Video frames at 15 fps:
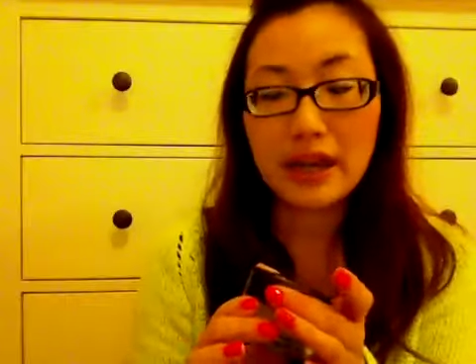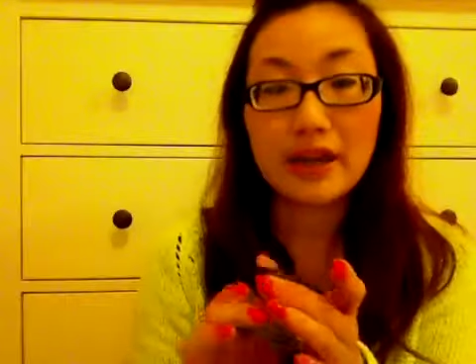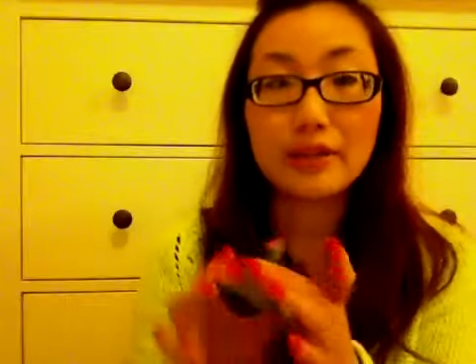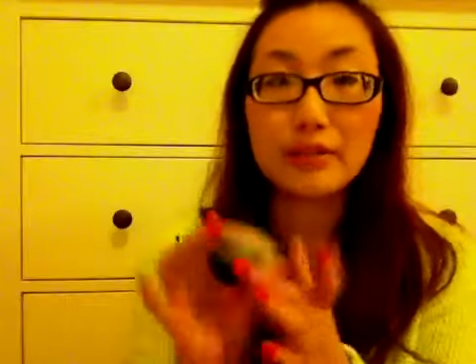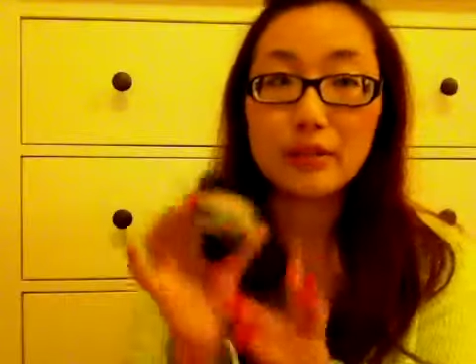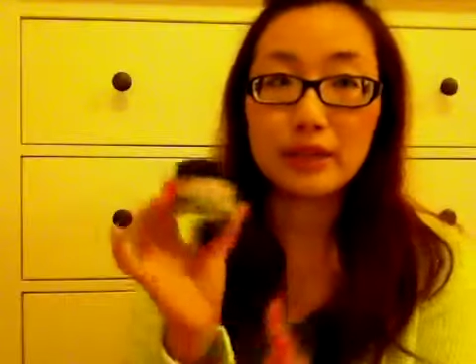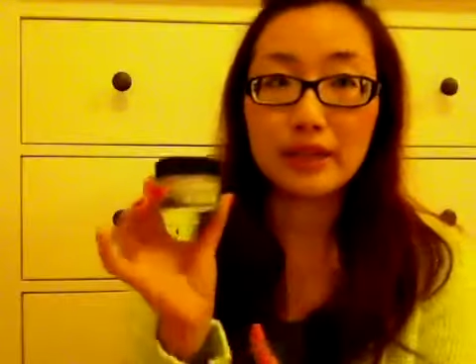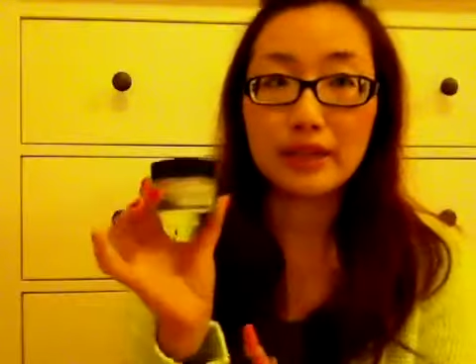I
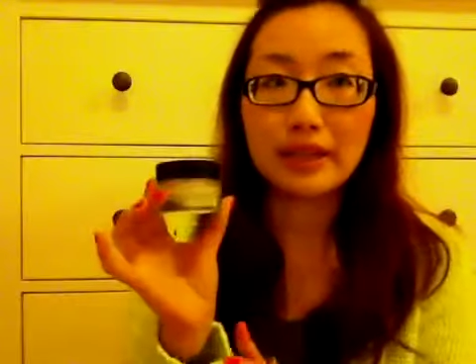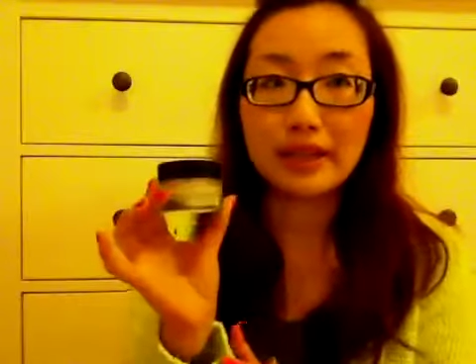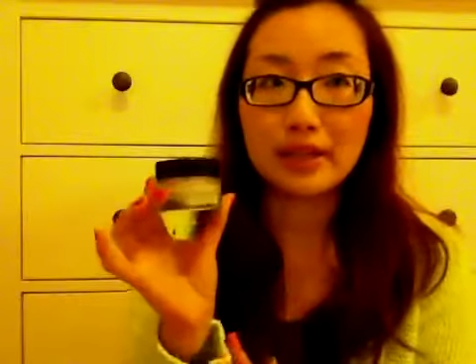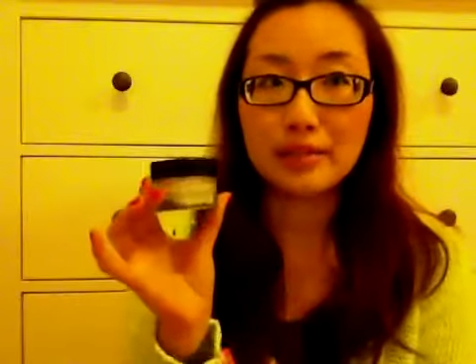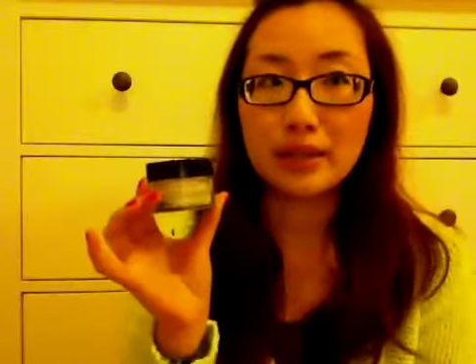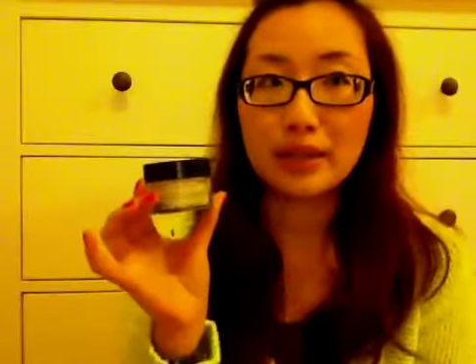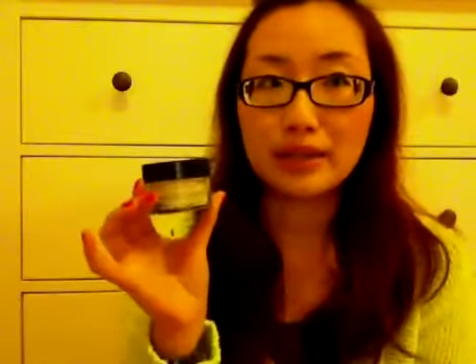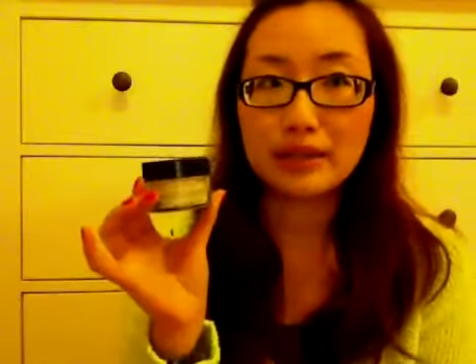really like
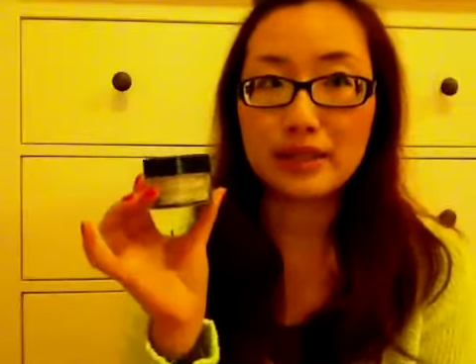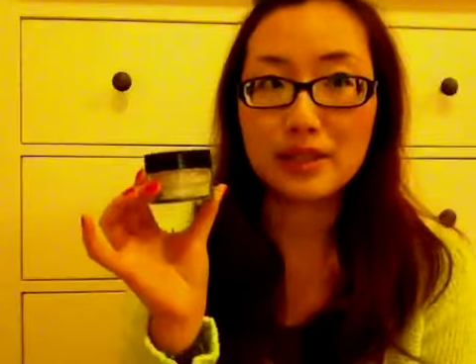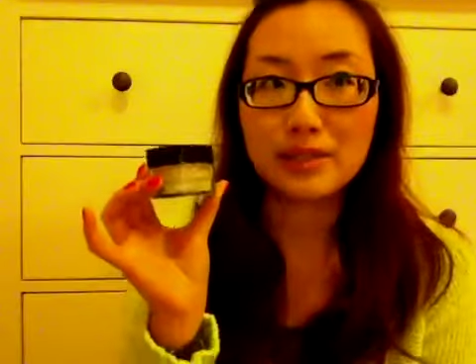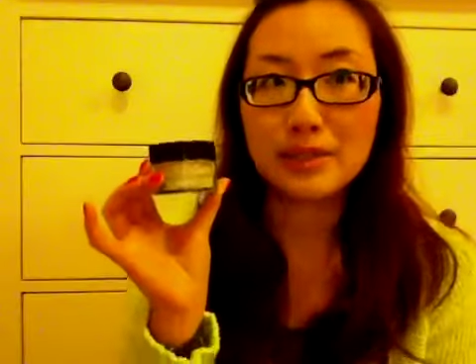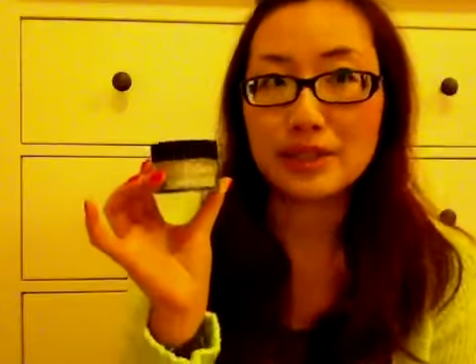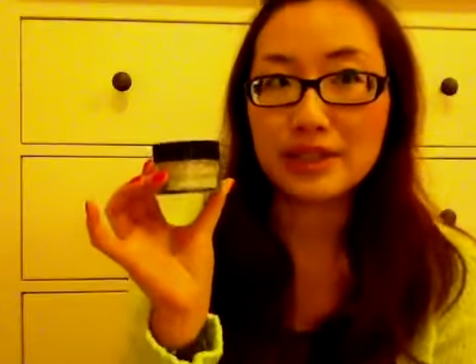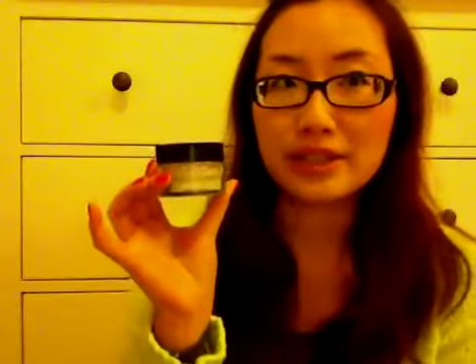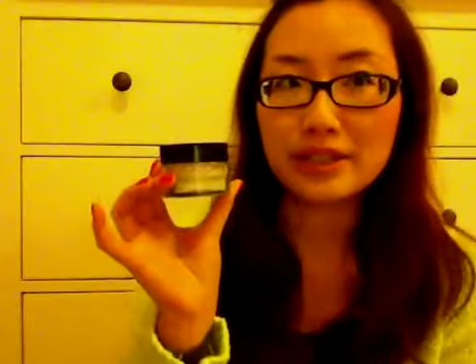about this
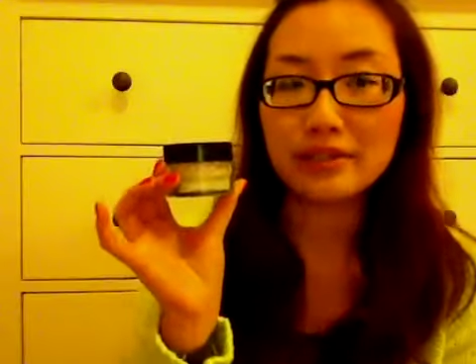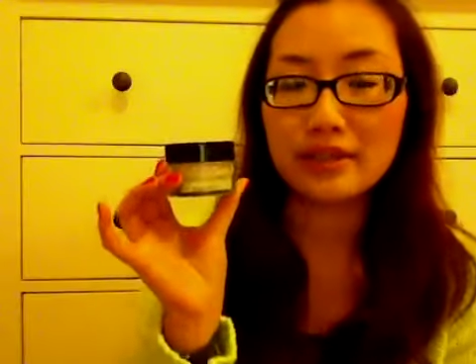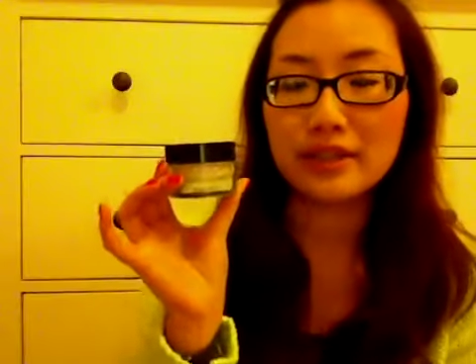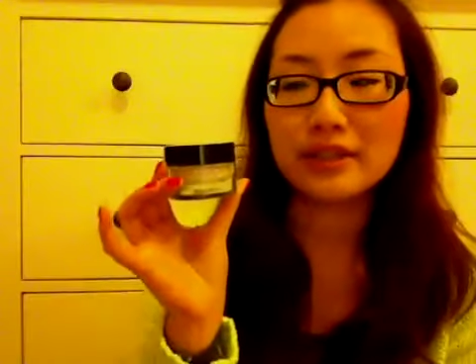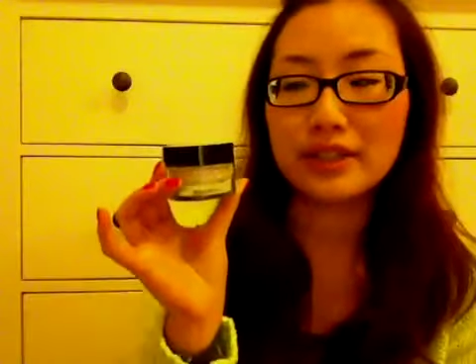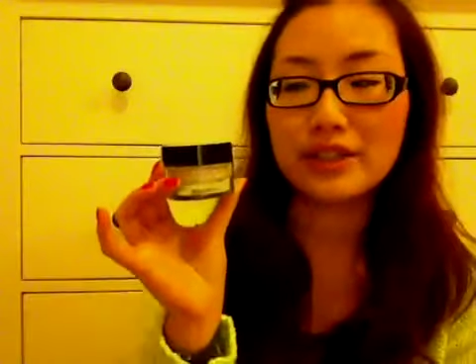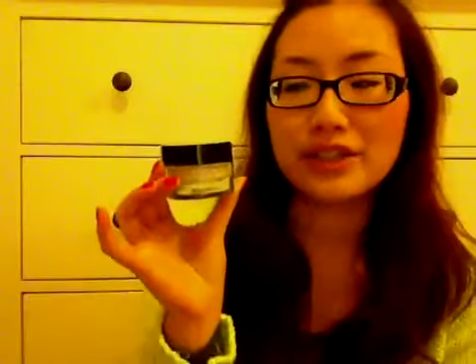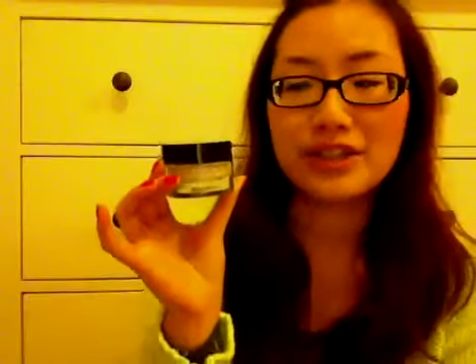particular
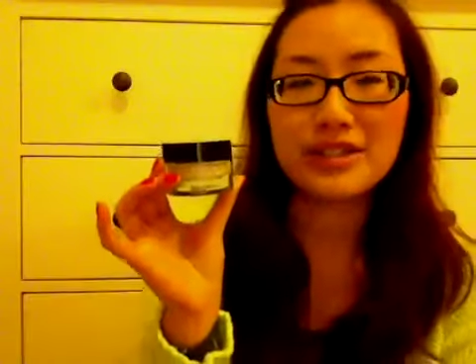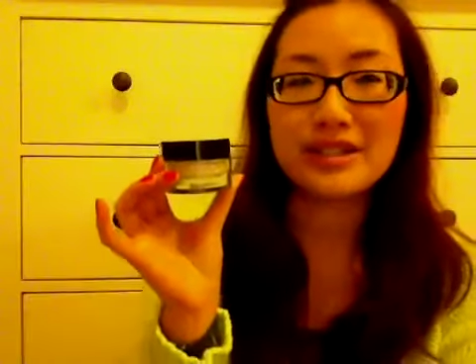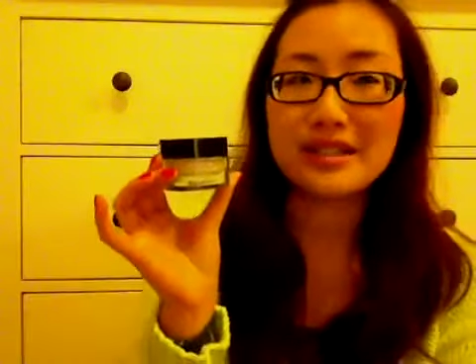foundation